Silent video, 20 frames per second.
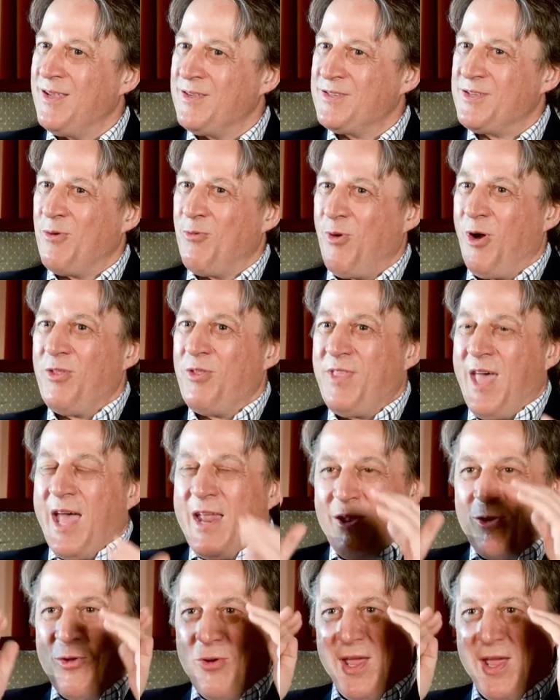So what
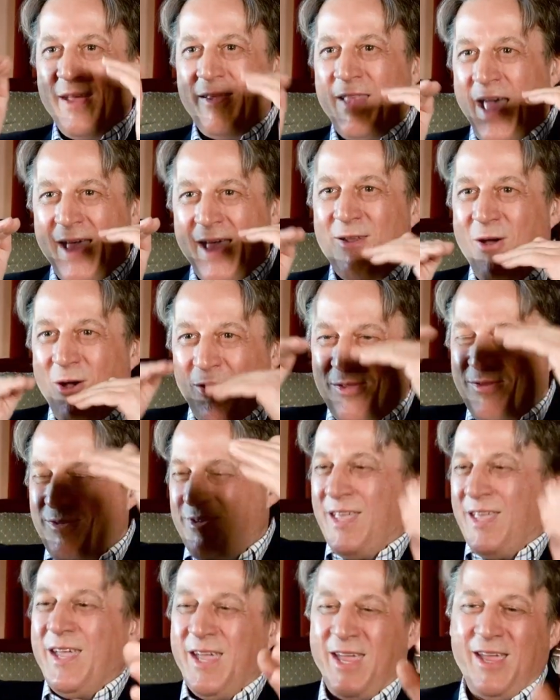they're not
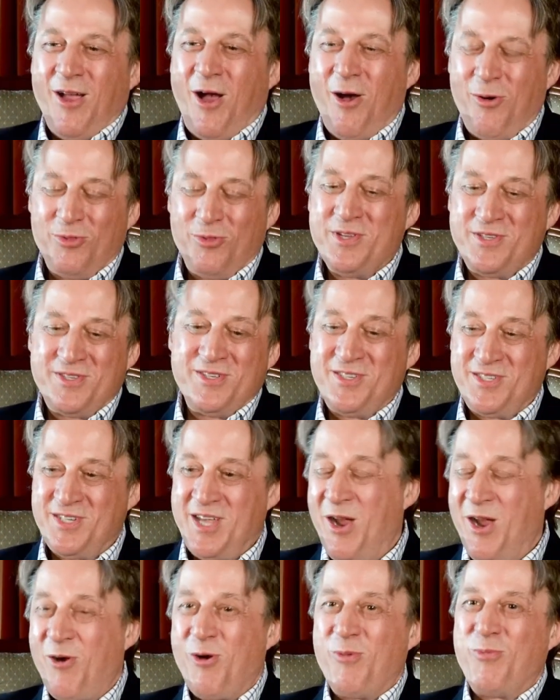thinking, oh, this is
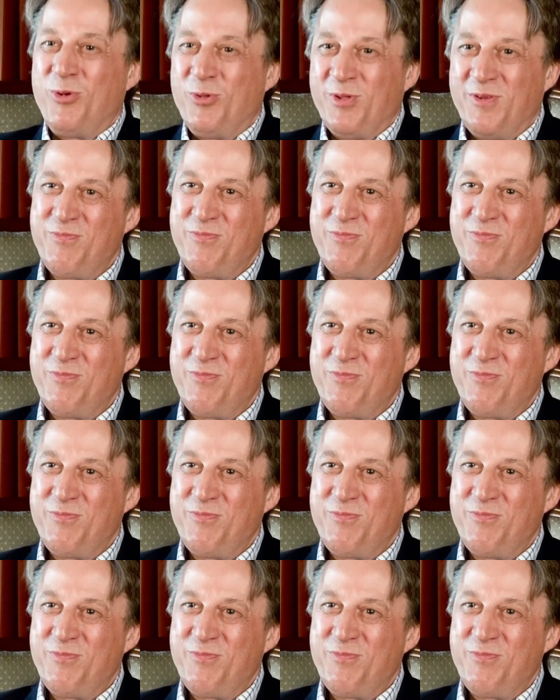terrible.